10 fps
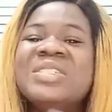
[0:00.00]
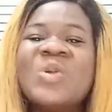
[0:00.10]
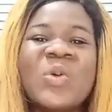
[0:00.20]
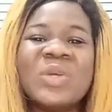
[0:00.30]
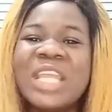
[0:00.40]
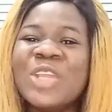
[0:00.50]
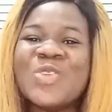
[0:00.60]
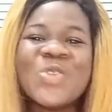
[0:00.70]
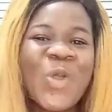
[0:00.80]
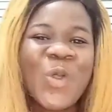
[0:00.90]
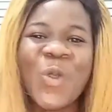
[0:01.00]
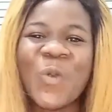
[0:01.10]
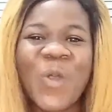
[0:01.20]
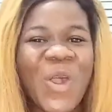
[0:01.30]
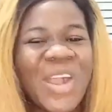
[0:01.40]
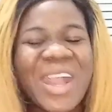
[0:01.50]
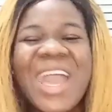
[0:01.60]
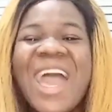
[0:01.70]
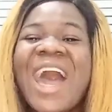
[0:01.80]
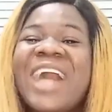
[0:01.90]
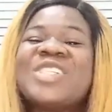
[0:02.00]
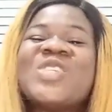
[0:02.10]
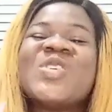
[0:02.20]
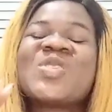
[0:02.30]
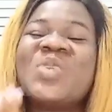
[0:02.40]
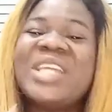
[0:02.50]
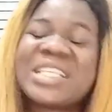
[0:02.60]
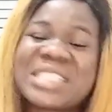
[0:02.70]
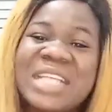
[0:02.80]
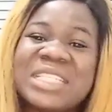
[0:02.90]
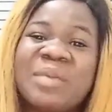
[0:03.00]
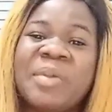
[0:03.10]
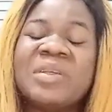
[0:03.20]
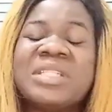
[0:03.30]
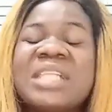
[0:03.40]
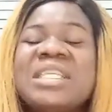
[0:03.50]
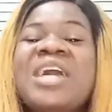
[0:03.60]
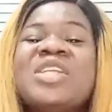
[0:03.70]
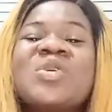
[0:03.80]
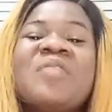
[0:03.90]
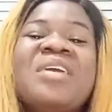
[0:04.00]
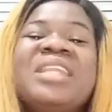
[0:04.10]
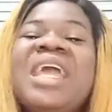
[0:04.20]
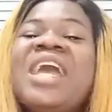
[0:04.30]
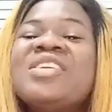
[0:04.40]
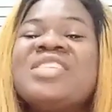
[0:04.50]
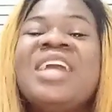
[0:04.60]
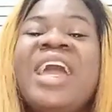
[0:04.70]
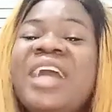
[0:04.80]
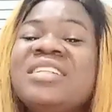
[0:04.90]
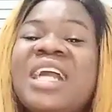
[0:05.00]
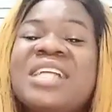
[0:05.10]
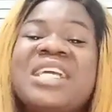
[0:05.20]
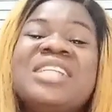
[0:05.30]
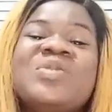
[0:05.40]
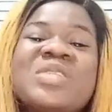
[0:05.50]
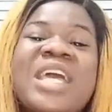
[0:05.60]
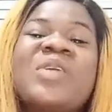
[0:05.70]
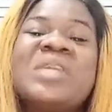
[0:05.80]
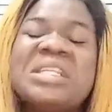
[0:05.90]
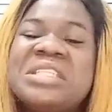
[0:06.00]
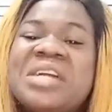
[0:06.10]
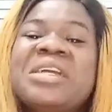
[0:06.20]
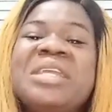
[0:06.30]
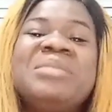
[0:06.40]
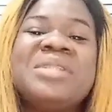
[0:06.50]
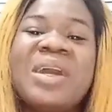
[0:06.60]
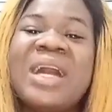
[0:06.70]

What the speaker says: no, he no go walk. And she was really excited about that. Two of them, they held hands. Auntie was like, okay, tell him